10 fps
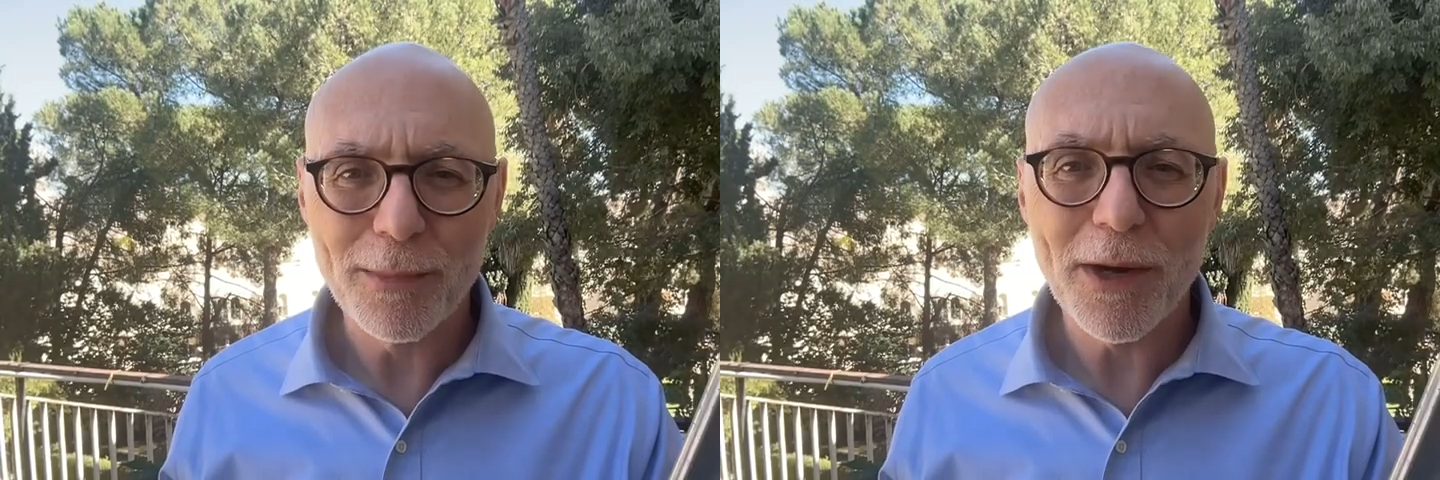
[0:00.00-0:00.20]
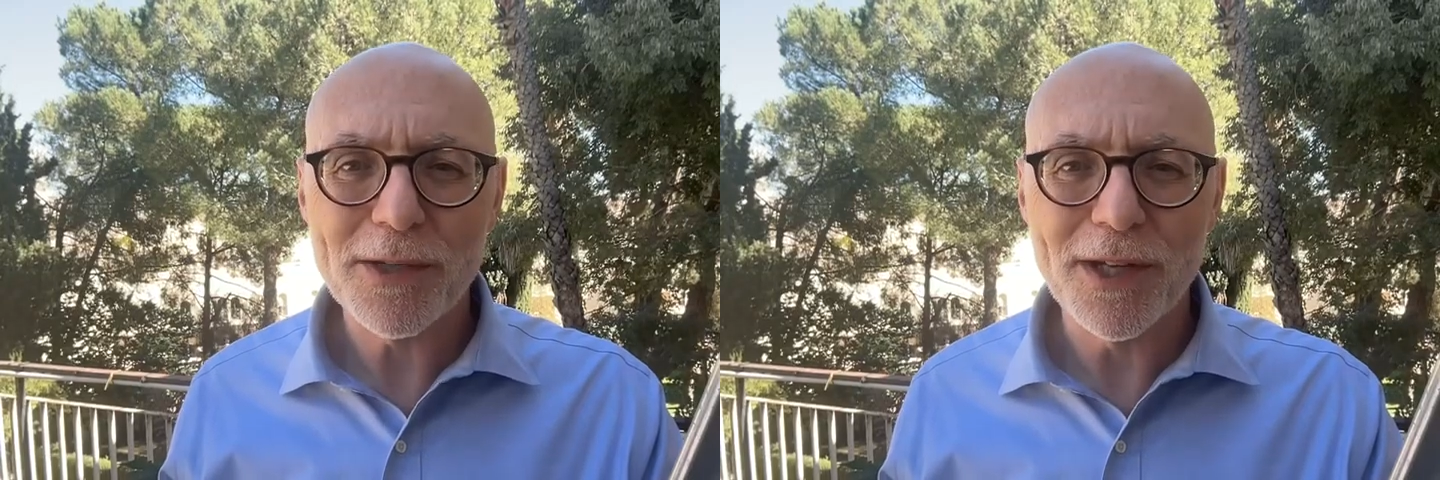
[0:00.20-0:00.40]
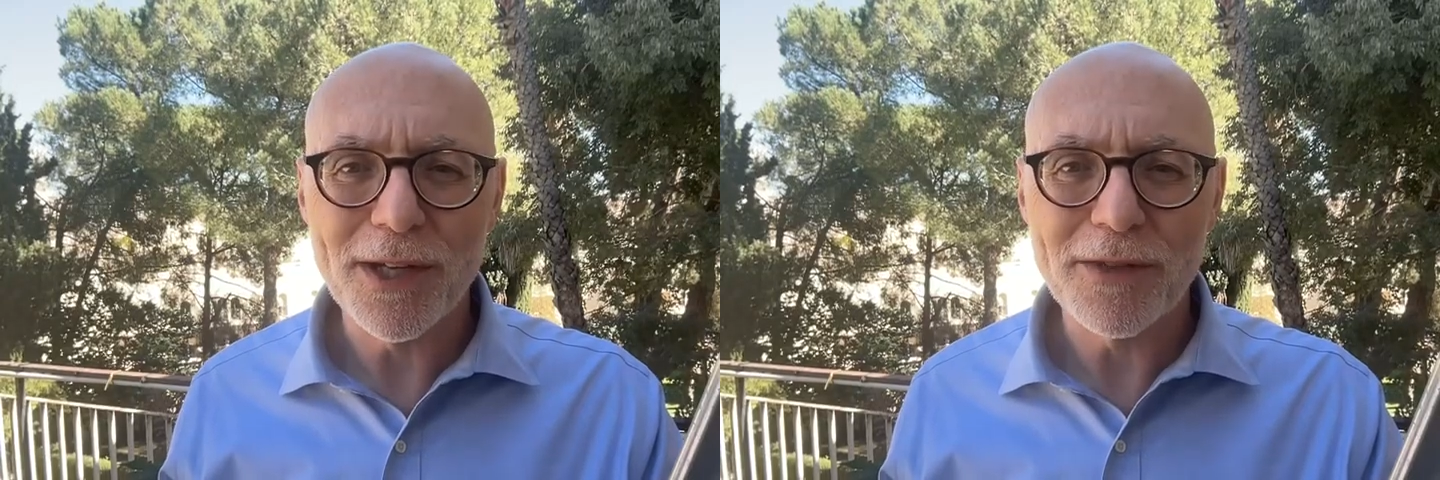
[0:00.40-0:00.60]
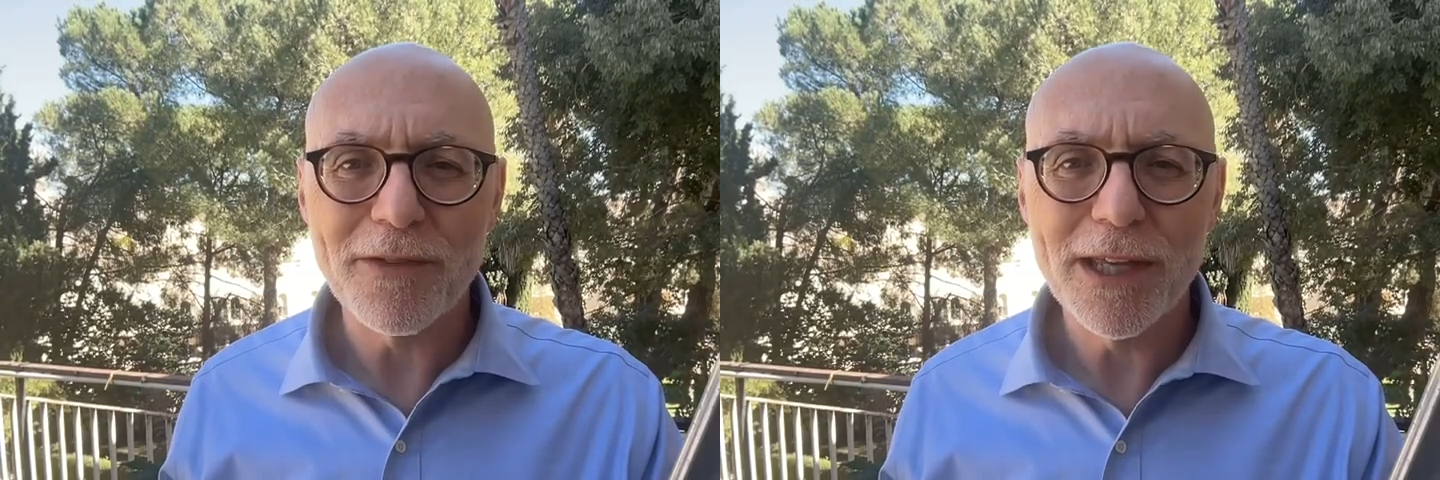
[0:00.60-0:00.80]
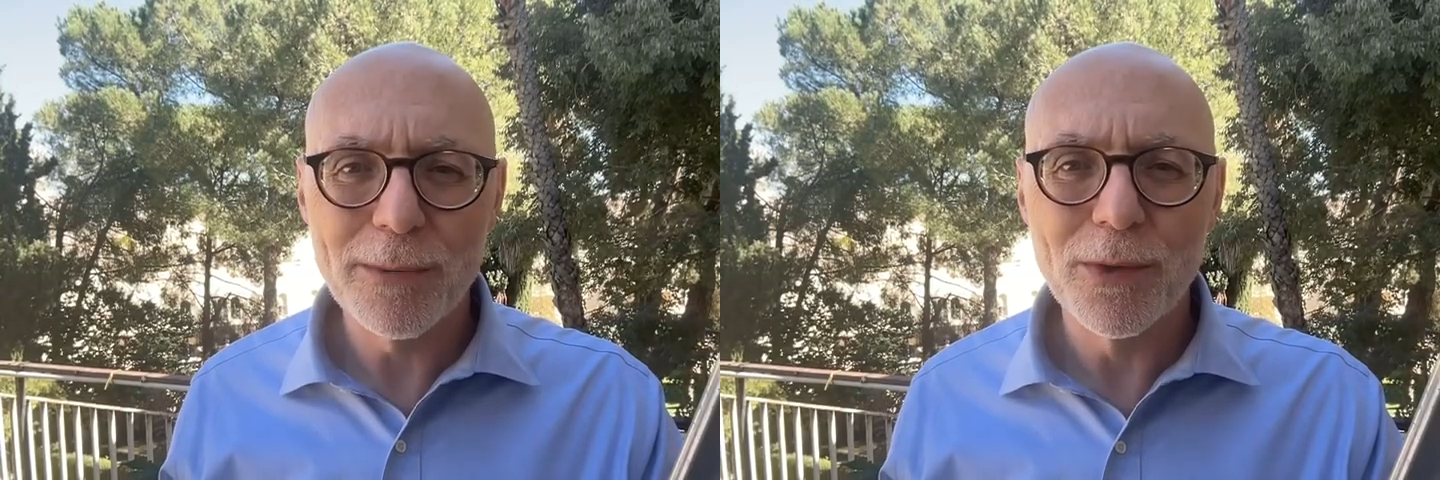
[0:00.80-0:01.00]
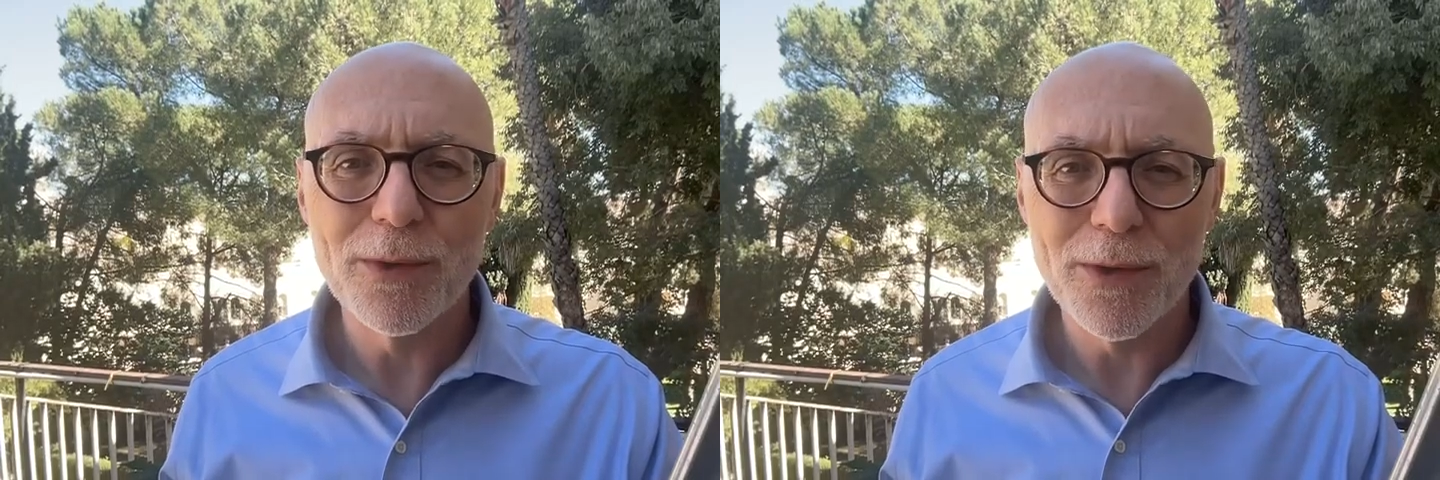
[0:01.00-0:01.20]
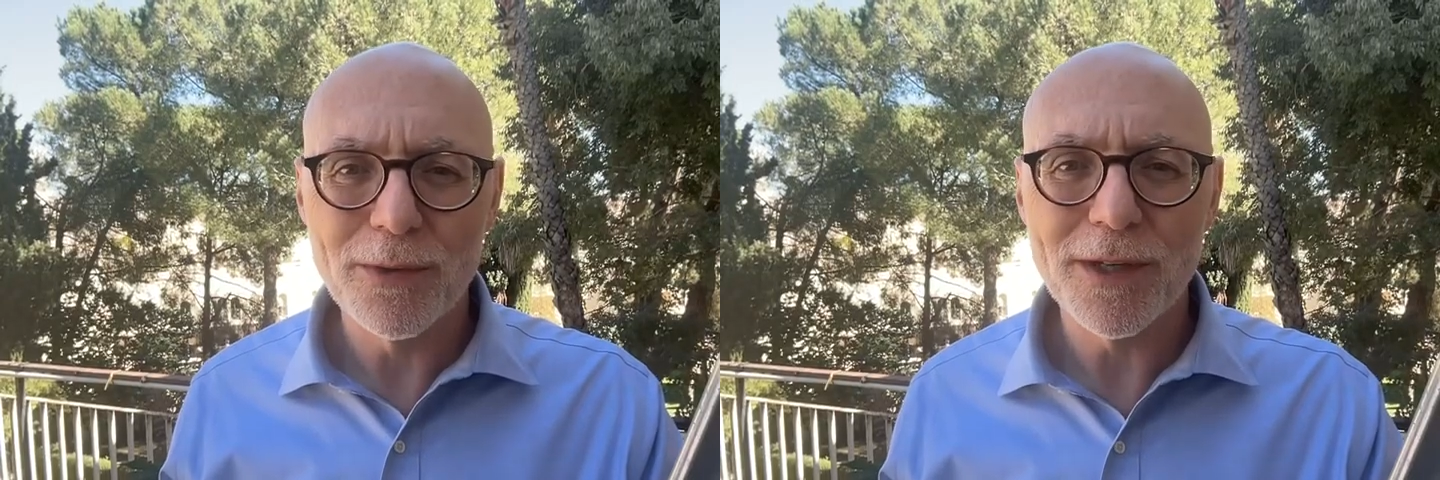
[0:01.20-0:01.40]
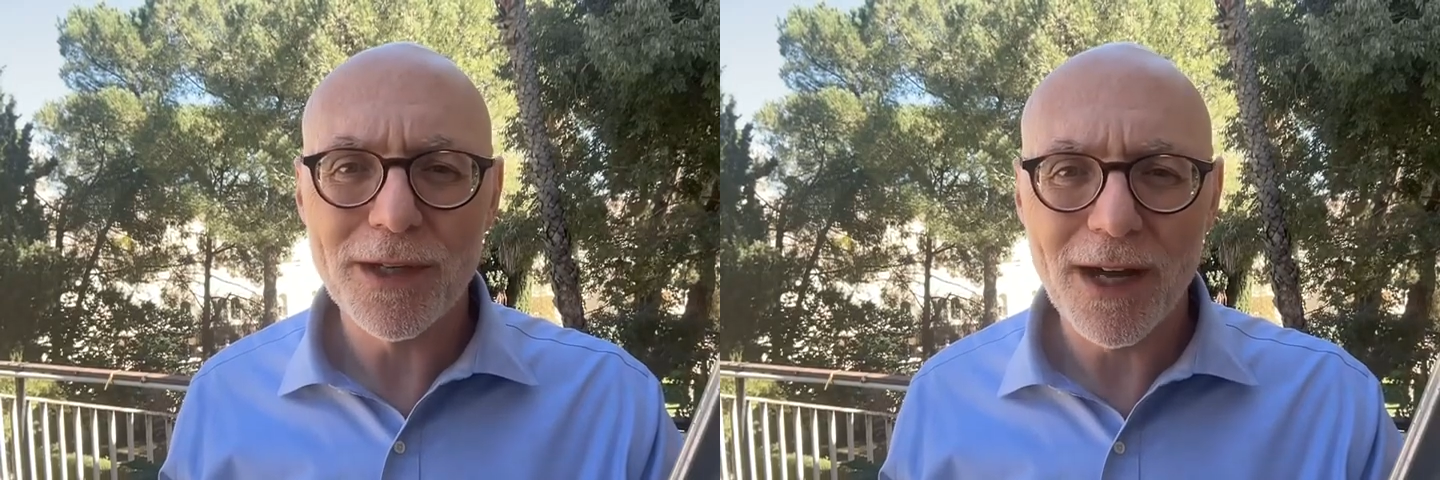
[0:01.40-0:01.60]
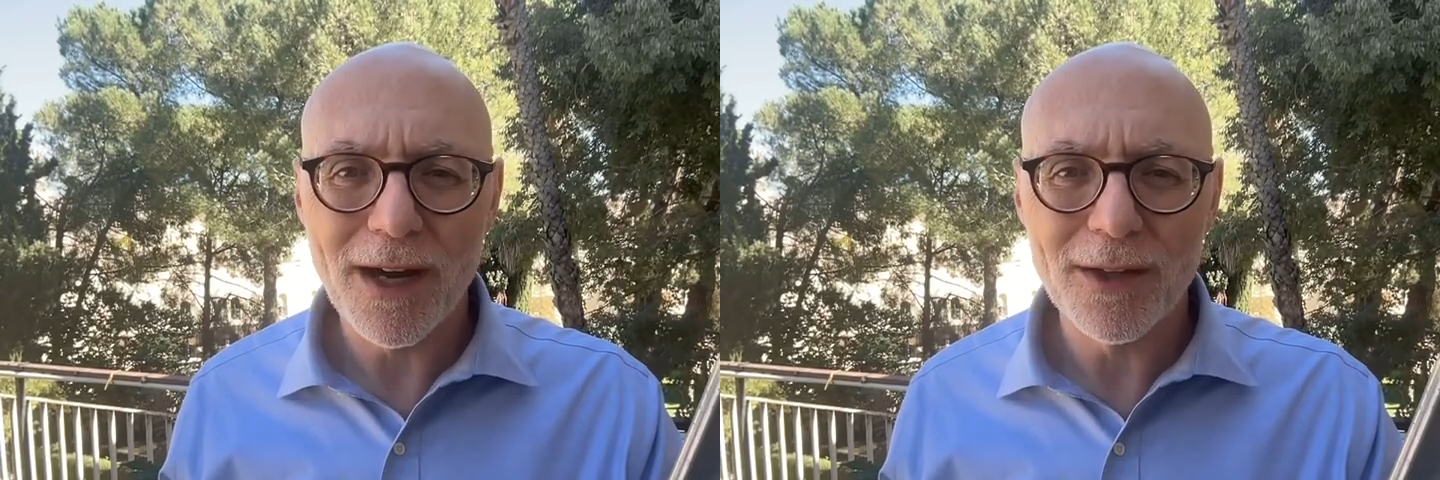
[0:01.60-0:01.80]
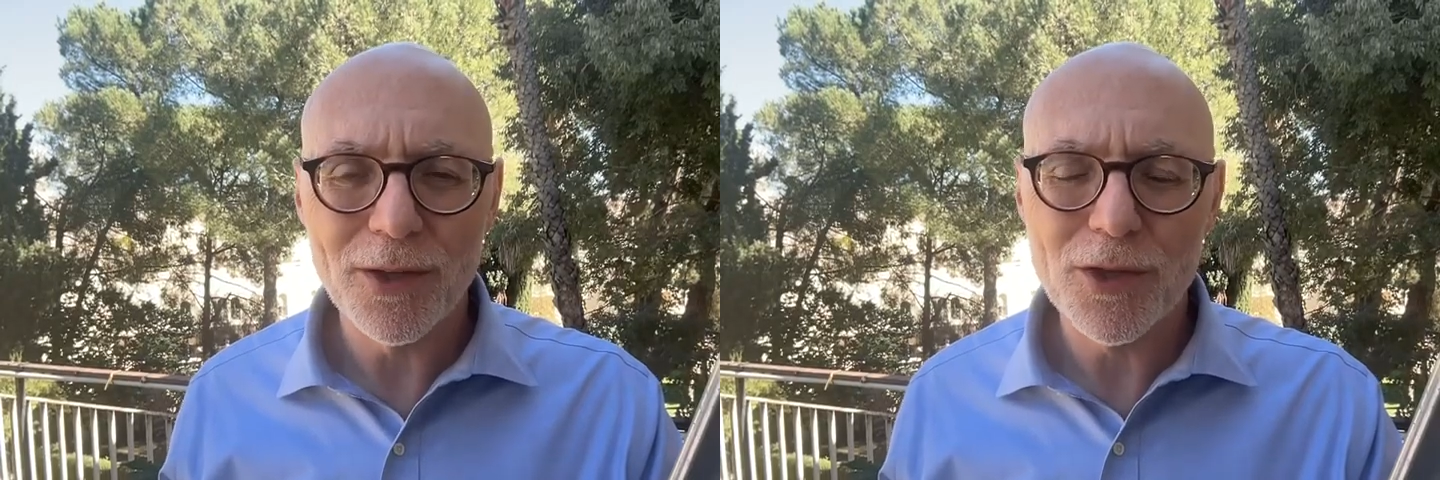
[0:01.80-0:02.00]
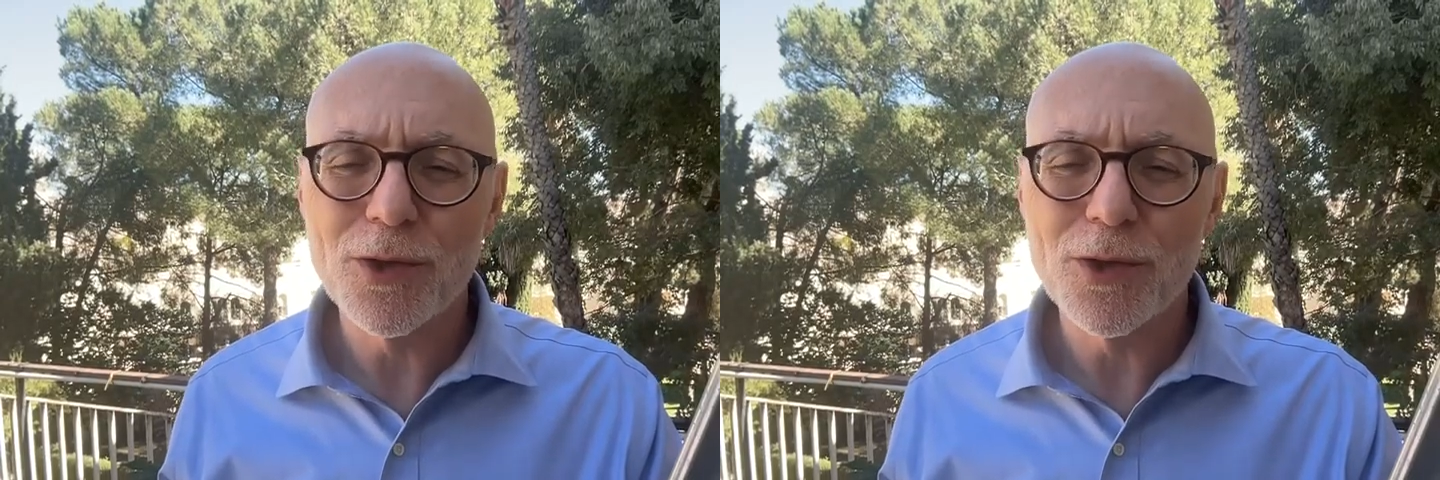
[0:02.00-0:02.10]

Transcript: president of Hebrew Union College,